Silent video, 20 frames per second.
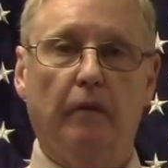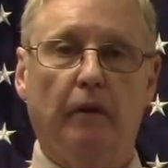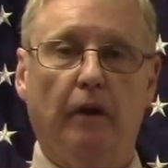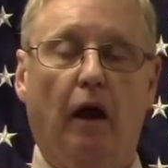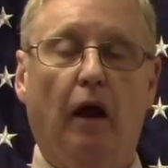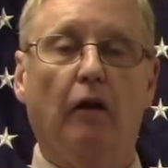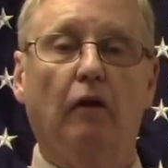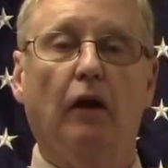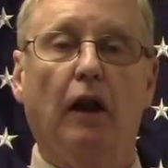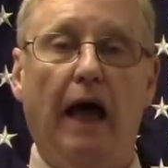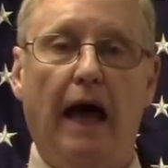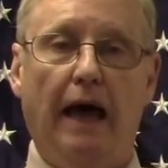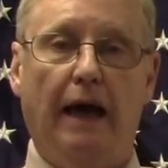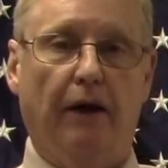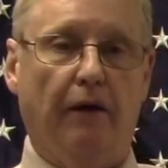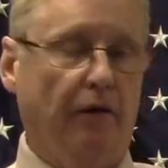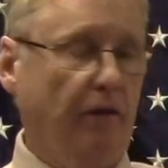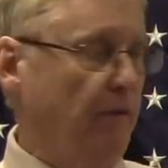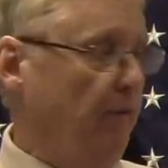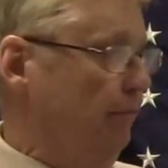A lot
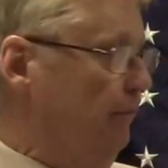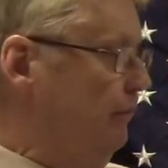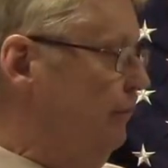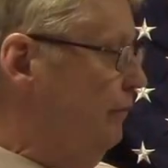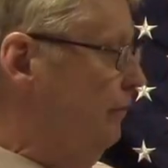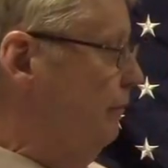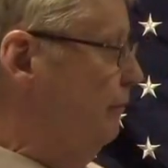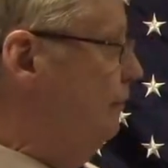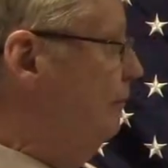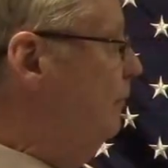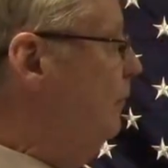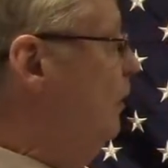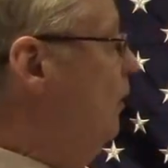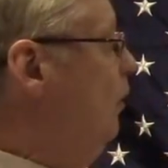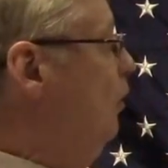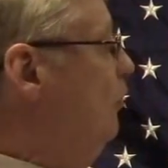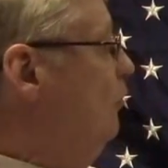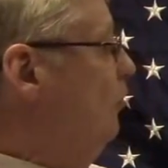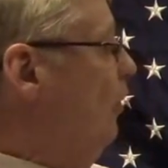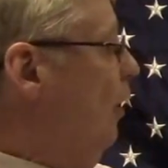of them.
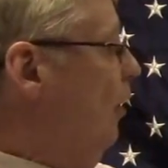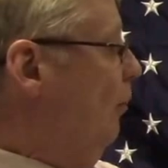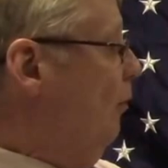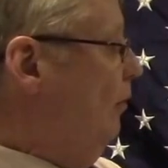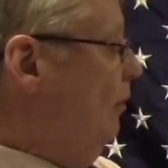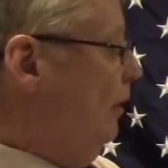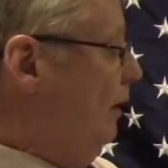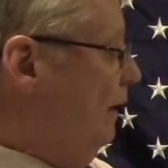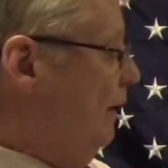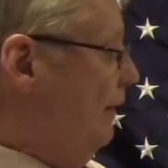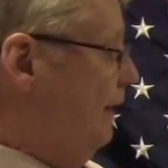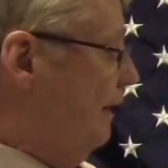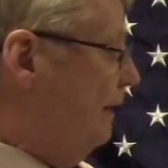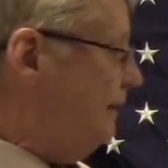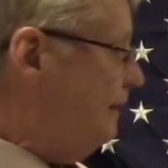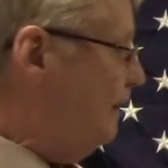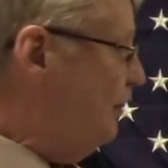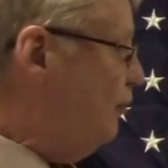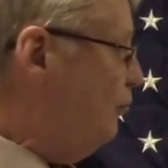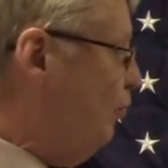So
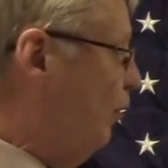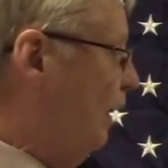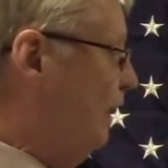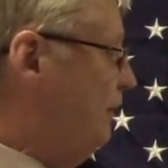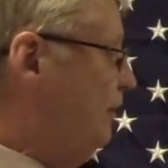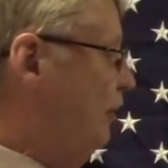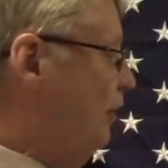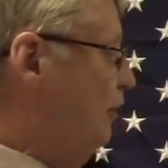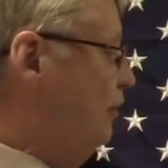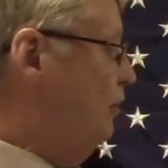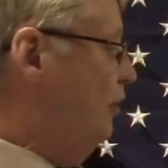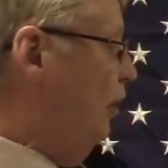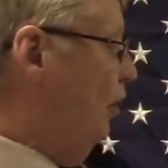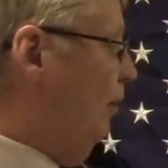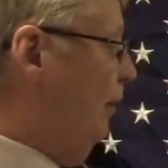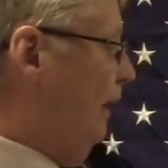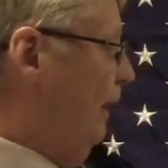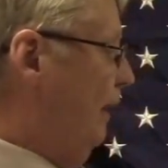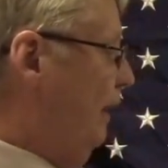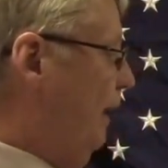this is what they're
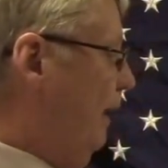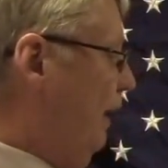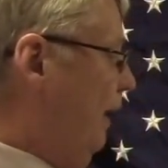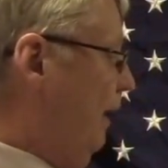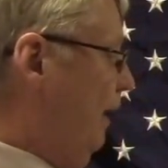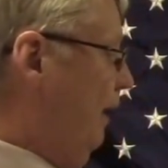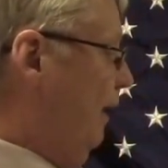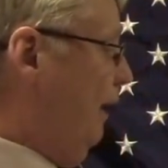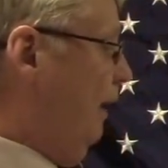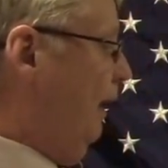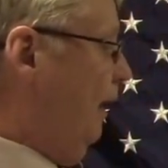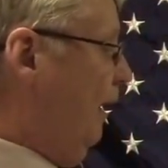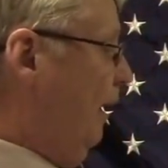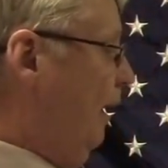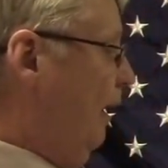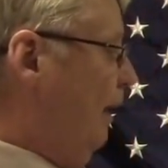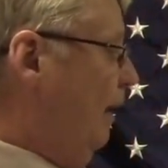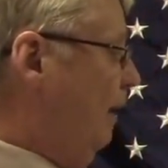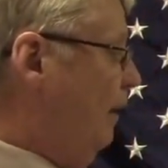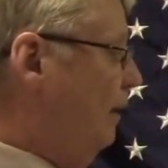doing.
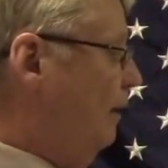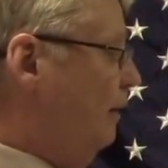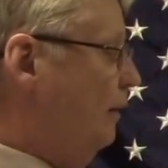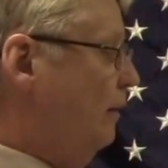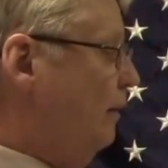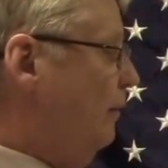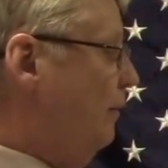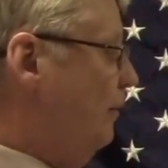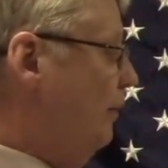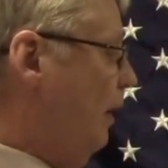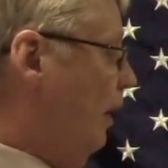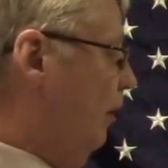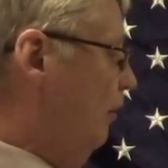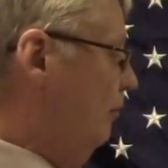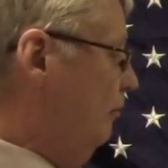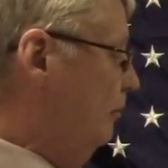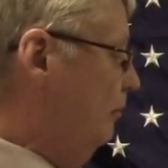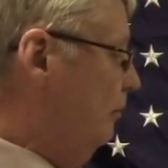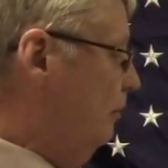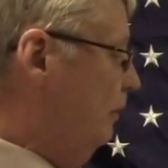You know,